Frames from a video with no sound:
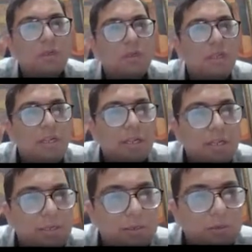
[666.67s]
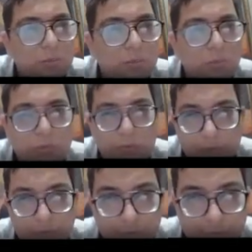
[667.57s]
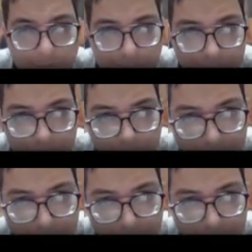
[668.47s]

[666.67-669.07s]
Nothing is said.